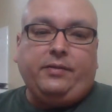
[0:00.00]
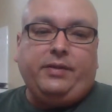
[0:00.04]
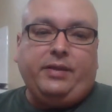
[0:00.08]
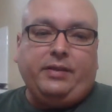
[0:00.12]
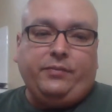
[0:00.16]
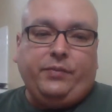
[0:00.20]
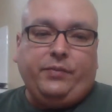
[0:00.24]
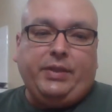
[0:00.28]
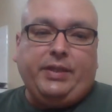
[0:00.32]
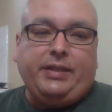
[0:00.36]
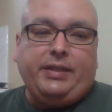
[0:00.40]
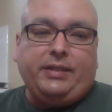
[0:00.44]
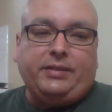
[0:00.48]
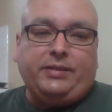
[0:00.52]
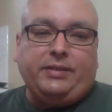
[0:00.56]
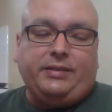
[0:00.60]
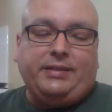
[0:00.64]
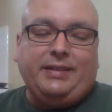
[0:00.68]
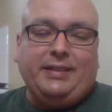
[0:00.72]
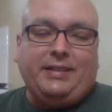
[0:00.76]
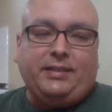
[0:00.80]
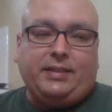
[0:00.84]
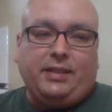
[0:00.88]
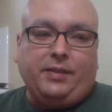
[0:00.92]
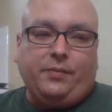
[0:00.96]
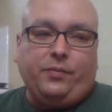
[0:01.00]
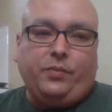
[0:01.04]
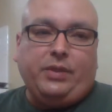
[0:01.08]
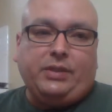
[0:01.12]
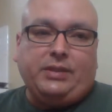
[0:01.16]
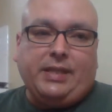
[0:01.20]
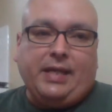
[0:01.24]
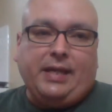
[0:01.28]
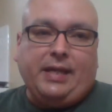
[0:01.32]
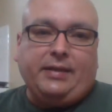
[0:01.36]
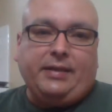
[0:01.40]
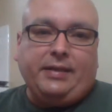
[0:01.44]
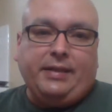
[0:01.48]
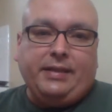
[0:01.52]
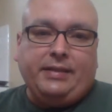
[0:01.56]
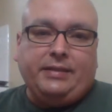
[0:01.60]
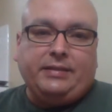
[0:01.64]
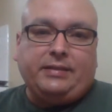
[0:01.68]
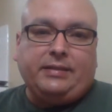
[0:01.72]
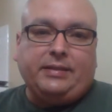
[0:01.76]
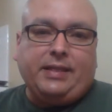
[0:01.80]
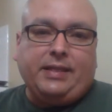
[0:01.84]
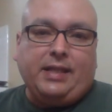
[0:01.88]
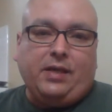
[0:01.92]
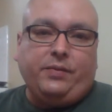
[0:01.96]
We need to teach them what data is
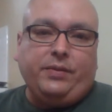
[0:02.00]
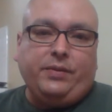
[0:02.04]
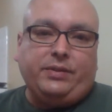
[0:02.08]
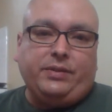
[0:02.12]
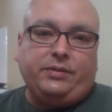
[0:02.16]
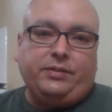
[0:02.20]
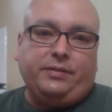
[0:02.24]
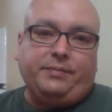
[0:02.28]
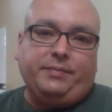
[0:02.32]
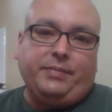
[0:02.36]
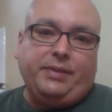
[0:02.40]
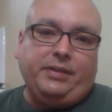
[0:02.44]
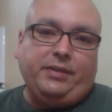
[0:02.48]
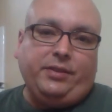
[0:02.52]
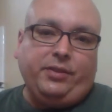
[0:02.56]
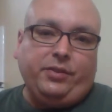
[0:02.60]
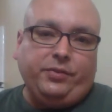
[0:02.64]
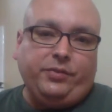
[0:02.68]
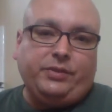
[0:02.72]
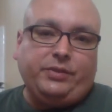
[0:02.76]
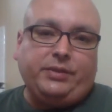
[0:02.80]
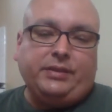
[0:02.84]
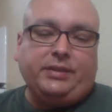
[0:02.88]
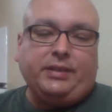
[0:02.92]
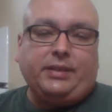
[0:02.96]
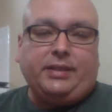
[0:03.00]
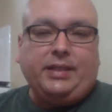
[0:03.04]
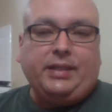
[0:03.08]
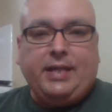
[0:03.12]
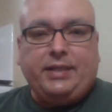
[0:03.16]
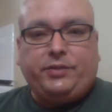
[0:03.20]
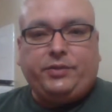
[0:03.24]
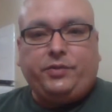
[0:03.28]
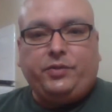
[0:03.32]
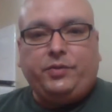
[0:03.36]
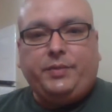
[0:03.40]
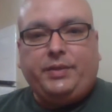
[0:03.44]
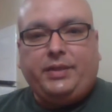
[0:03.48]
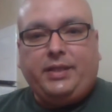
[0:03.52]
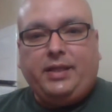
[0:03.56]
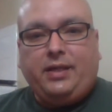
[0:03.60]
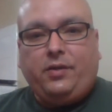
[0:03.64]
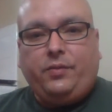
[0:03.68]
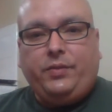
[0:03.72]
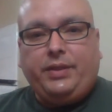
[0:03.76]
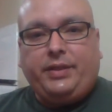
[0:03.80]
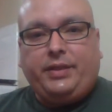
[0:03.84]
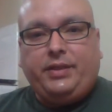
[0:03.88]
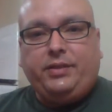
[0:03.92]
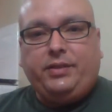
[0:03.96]
and how it's being used in the classroom, and
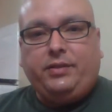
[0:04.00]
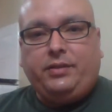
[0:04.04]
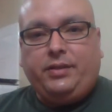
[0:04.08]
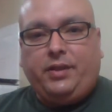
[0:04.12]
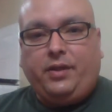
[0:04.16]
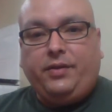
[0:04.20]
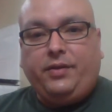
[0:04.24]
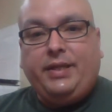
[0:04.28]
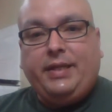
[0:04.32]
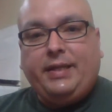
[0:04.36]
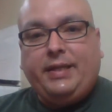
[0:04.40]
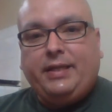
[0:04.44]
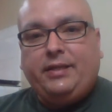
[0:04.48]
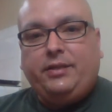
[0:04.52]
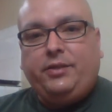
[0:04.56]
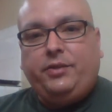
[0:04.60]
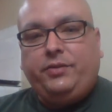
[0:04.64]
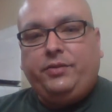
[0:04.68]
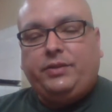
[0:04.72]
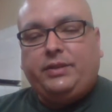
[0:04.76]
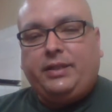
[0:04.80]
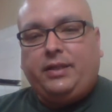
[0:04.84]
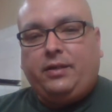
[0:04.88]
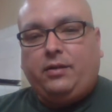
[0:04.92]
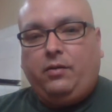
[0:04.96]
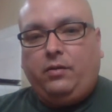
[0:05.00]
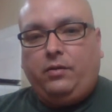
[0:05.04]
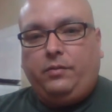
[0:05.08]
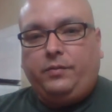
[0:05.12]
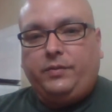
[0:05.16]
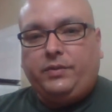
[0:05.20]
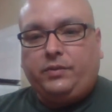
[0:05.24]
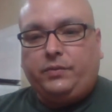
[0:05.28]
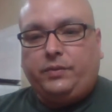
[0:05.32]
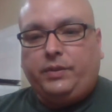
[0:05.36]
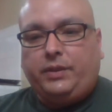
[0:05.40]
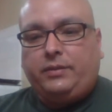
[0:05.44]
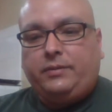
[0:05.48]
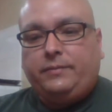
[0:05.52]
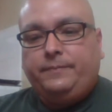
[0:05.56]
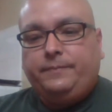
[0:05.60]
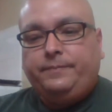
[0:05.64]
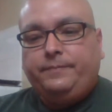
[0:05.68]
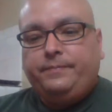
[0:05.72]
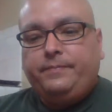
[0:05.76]
how they can use it at home as well.